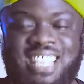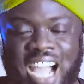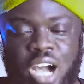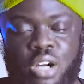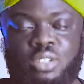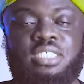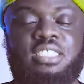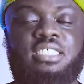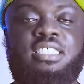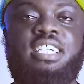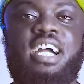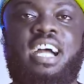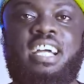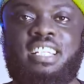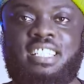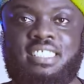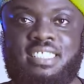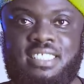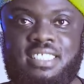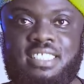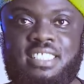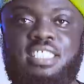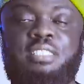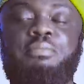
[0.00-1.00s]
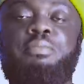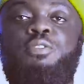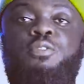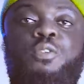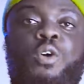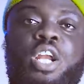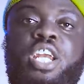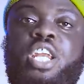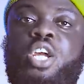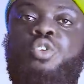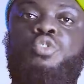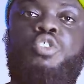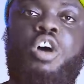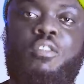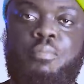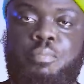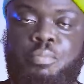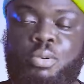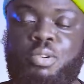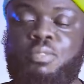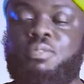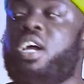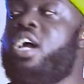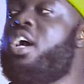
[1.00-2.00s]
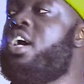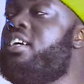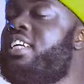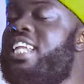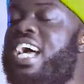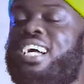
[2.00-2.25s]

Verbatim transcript: thousand Ghana cedis before they will approve